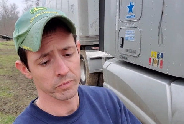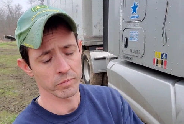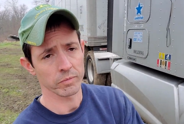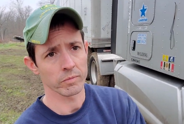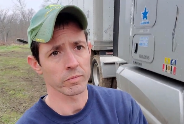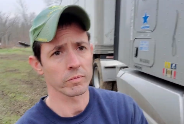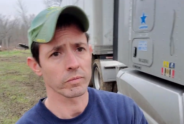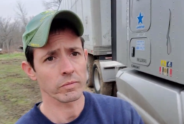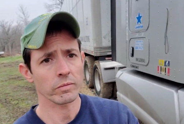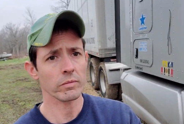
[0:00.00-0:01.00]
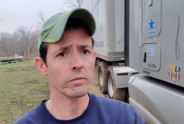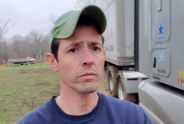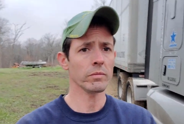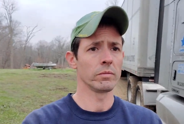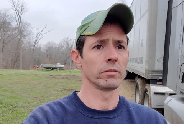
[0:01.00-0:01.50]

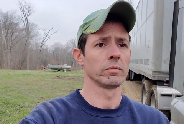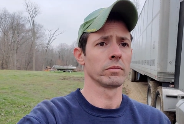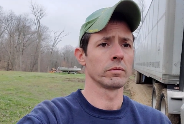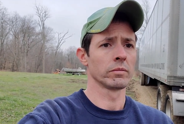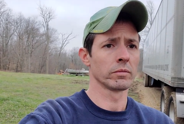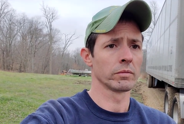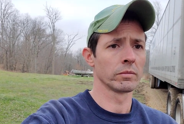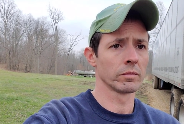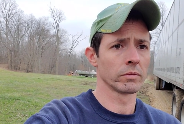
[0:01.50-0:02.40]
Nothing is said.